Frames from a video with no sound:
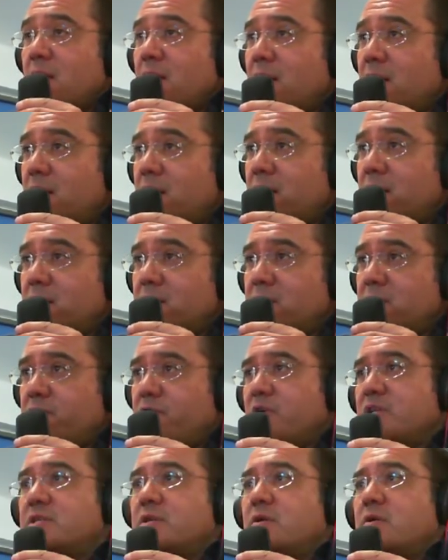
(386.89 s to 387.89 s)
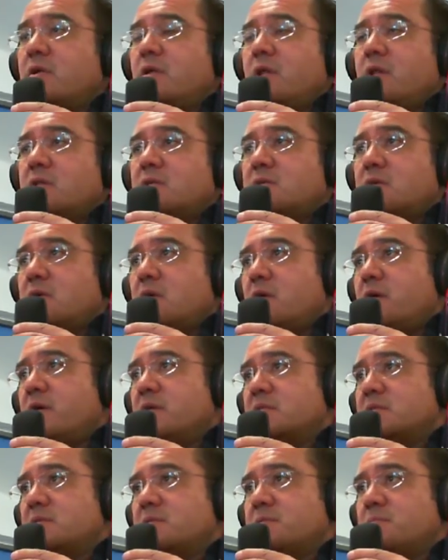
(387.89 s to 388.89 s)
and the reason it is here
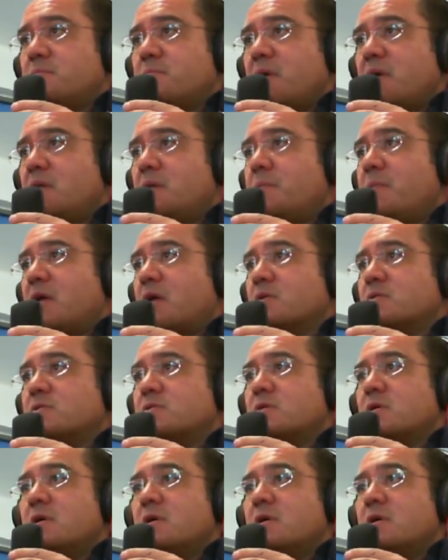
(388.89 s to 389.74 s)
is mainly because